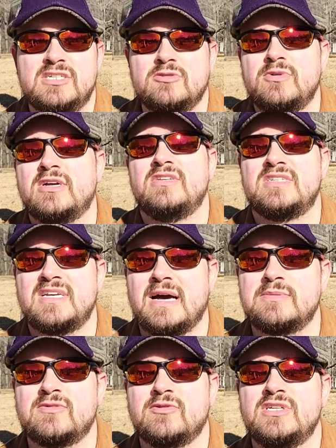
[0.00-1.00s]
to wear these
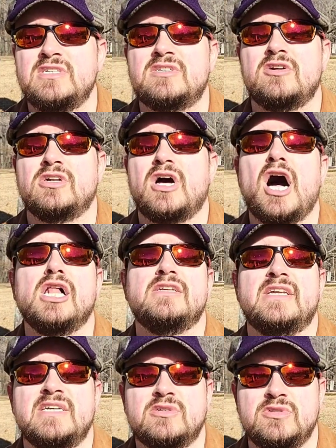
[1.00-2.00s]
caps for these certain
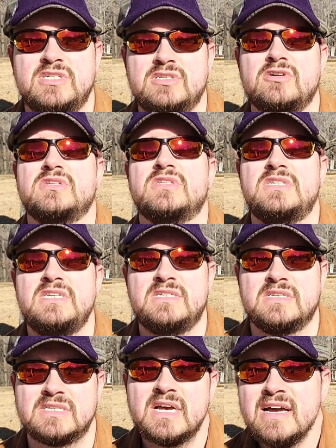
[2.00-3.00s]
holidays or these certain
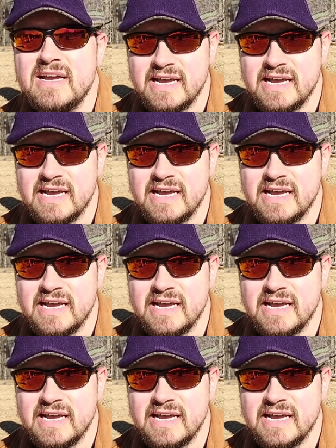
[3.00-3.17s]
seasons.